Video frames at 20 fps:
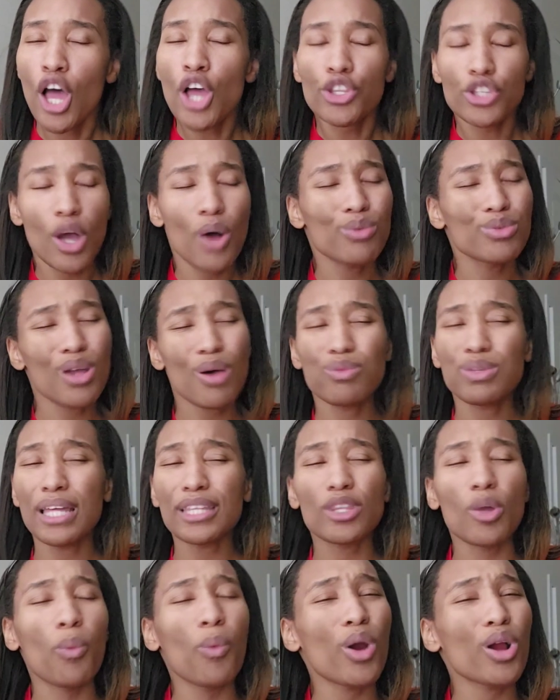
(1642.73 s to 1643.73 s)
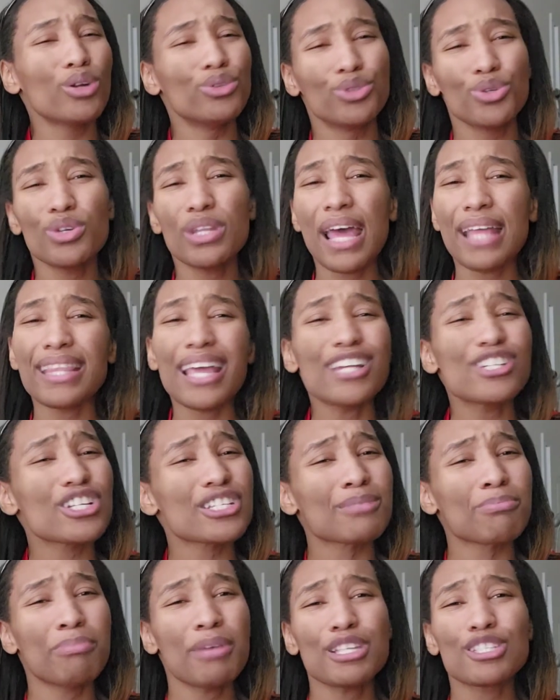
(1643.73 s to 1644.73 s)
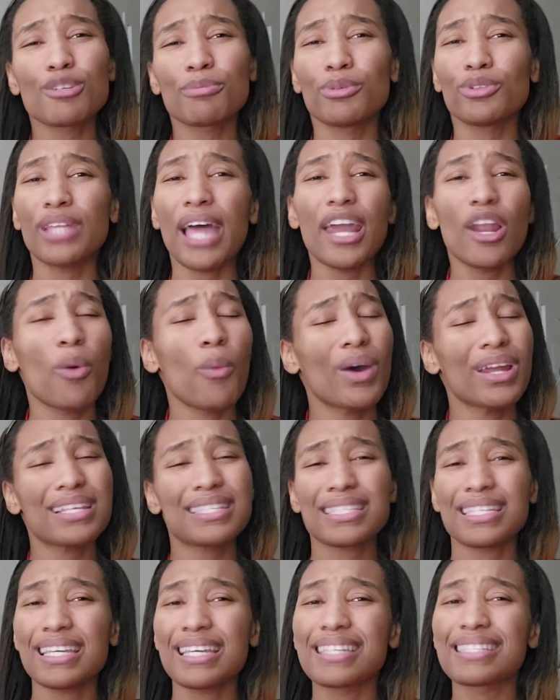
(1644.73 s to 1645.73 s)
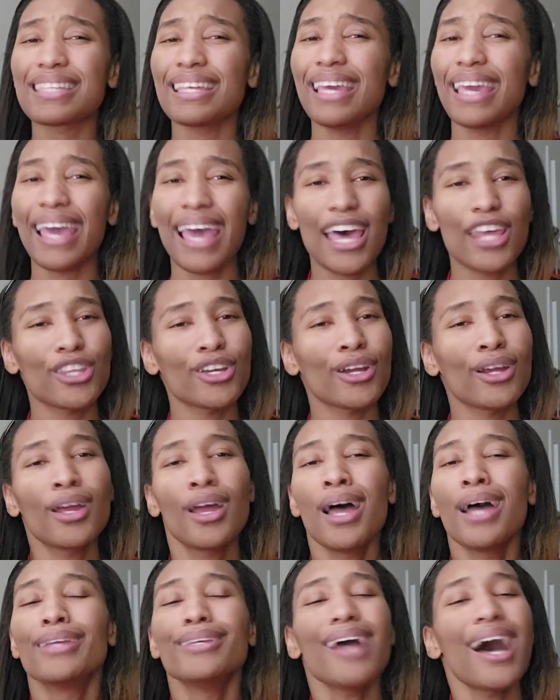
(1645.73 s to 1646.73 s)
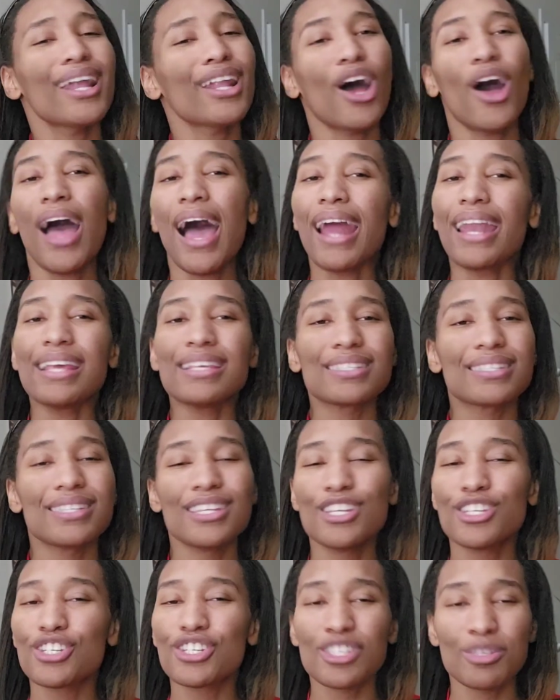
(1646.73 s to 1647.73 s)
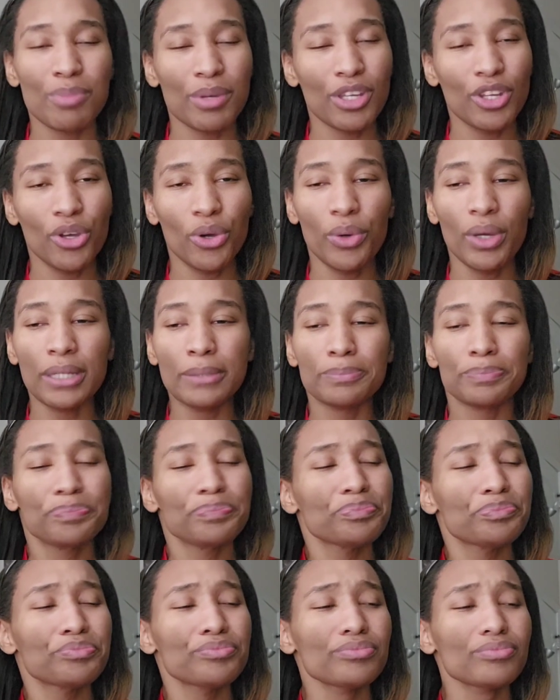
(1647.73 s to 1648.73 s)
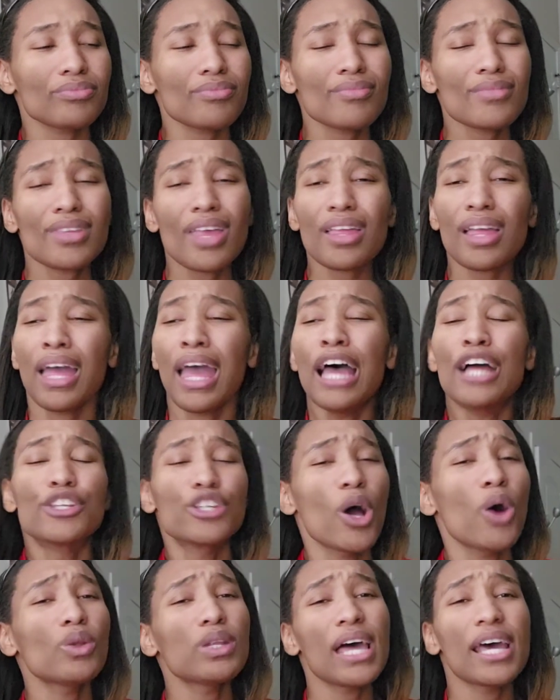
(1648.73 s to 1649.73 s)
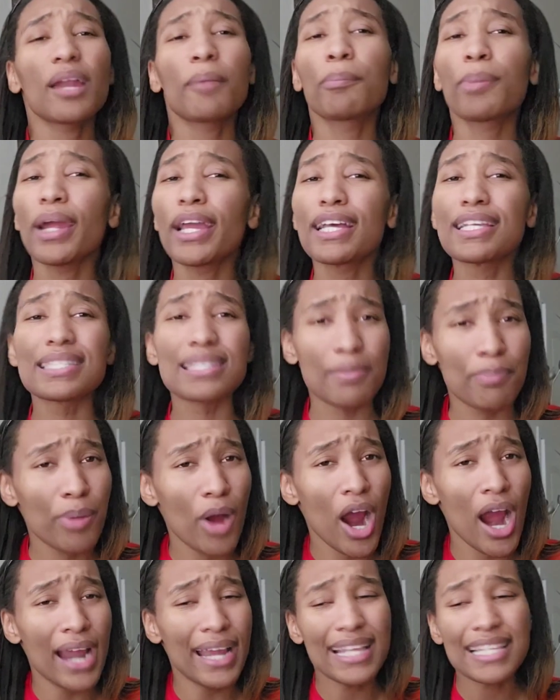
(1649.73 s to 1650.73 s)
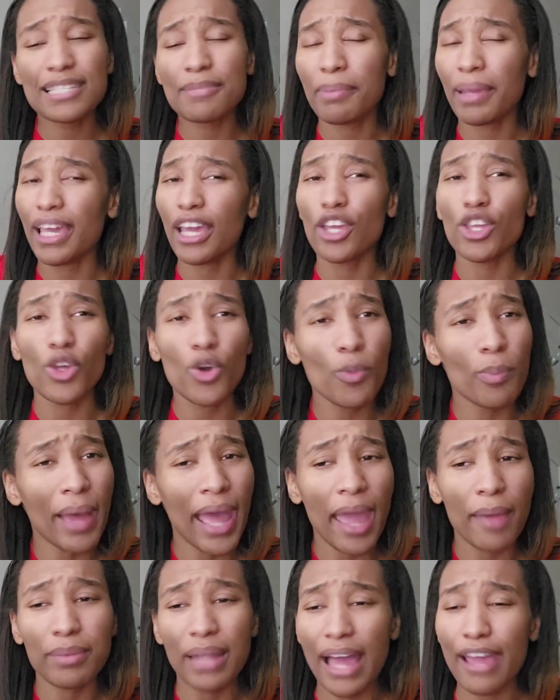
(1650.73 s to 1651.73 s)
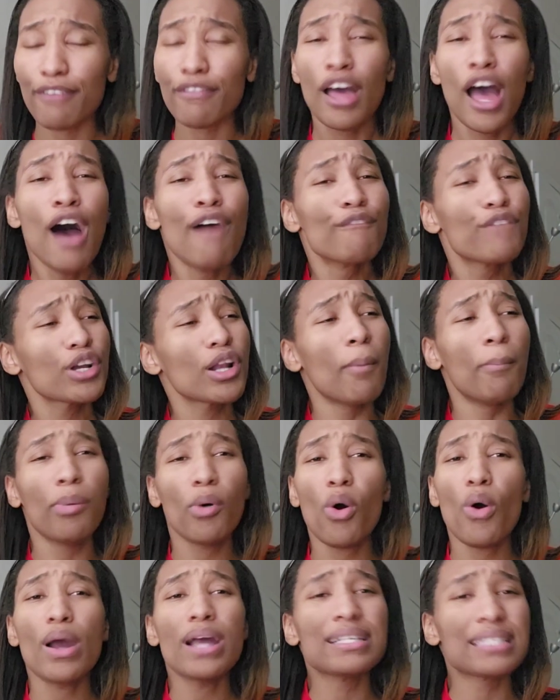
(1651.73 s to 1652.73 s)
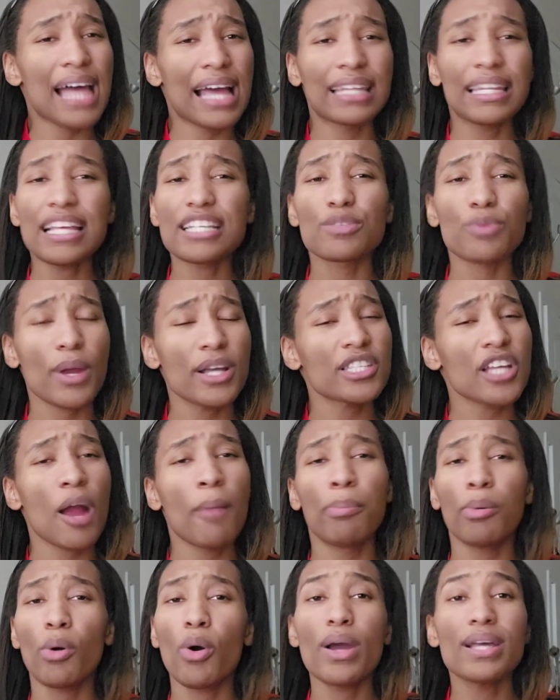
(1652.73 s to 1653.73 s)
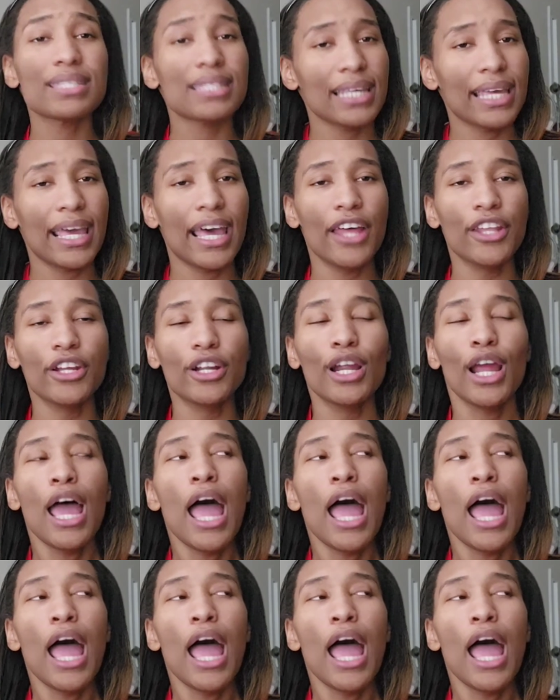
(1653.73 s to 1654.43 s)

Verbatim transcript: Don't don't let the world do that. They just miserable. They don't want to see us together. Y'all know how these engines be doing. Don't let them break us apart. It's me and you, babe. Like for the boys, like let's raise our boys together.